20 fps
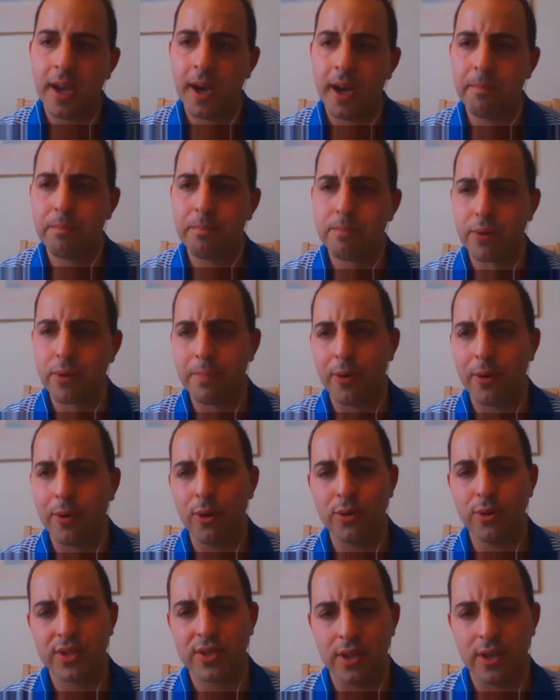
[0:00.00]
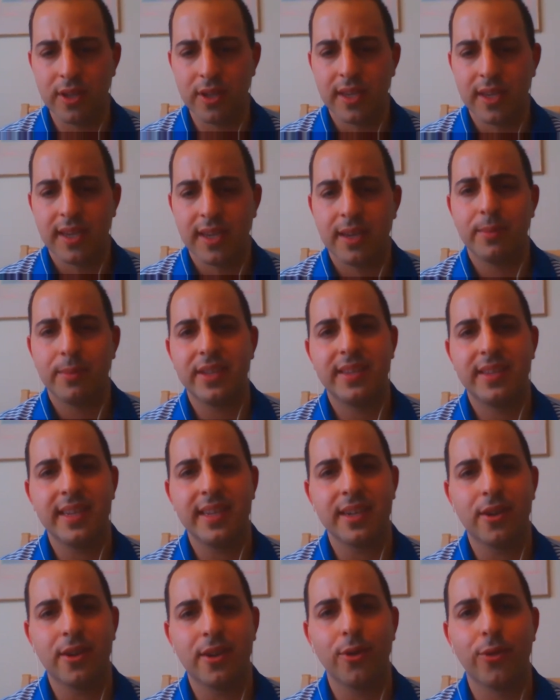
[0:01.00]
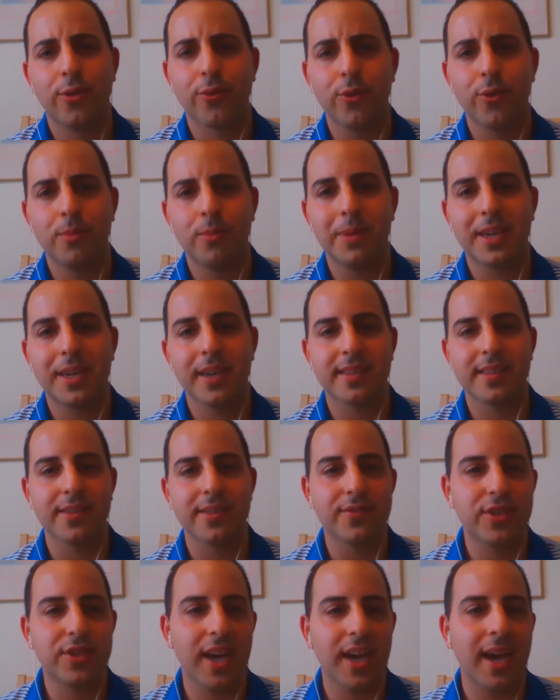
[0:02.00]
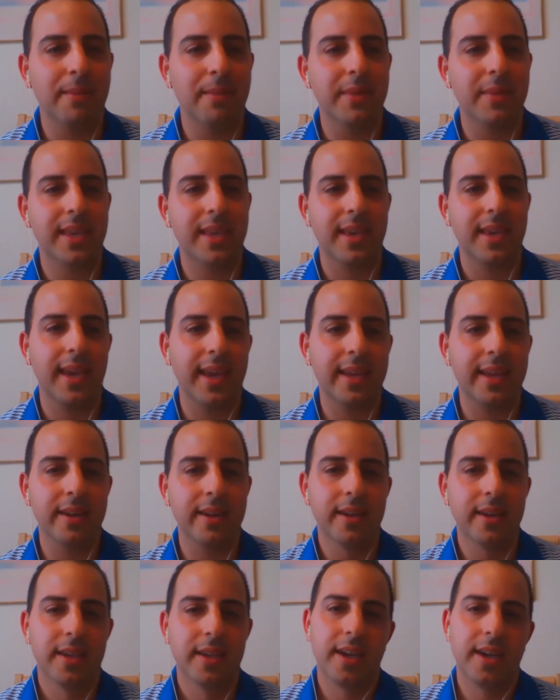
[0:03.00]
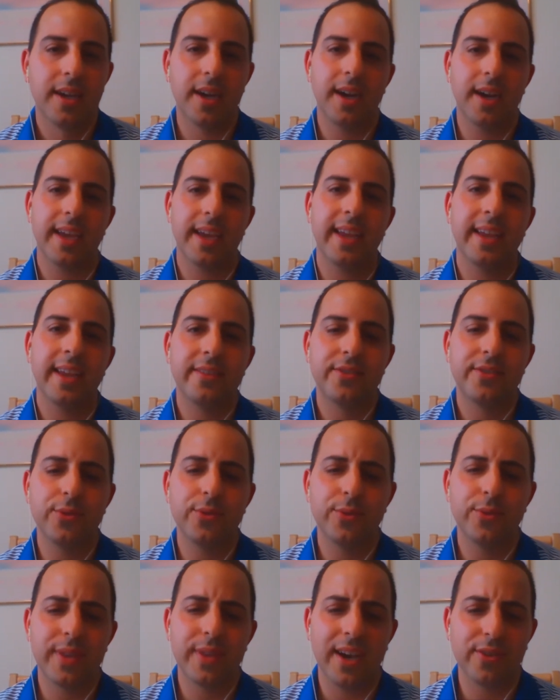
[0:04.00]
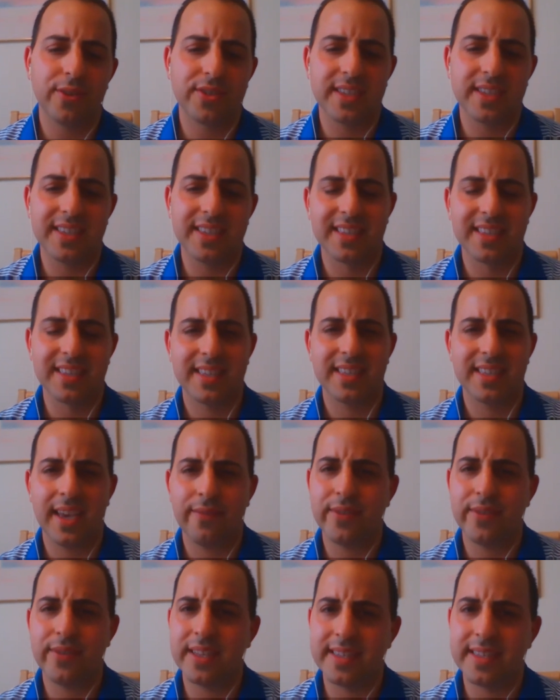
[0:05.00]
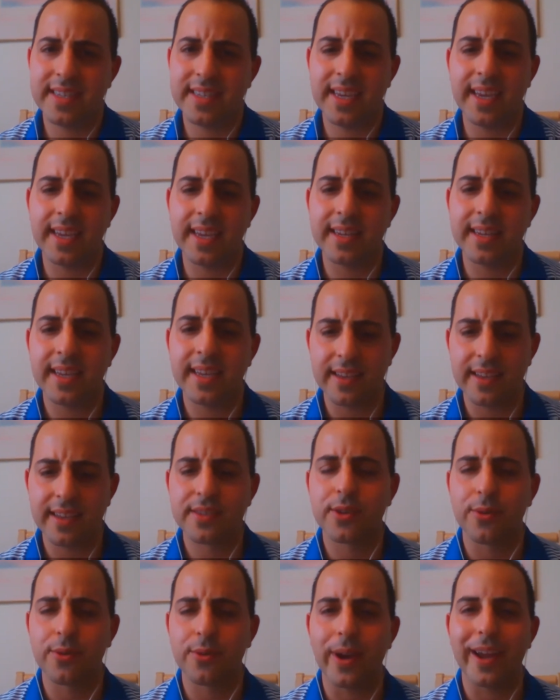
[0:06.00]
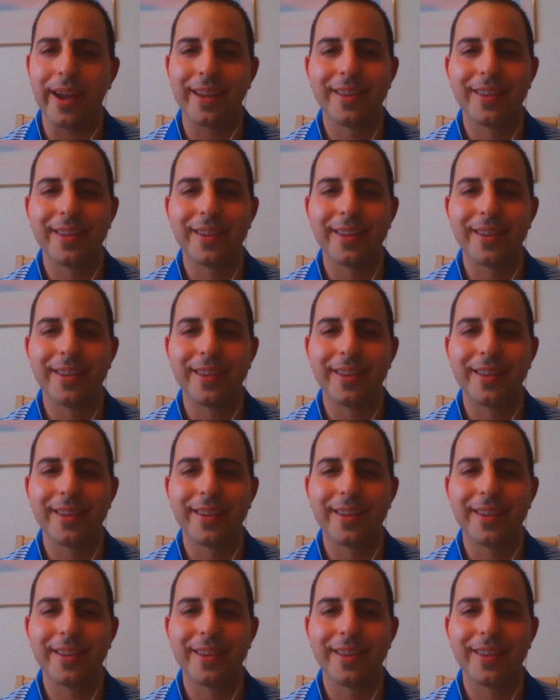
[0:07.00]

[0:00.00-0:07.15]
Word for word: uh, proposal, but didn't go through because of John McCain uh, in 2017. Yes, correct.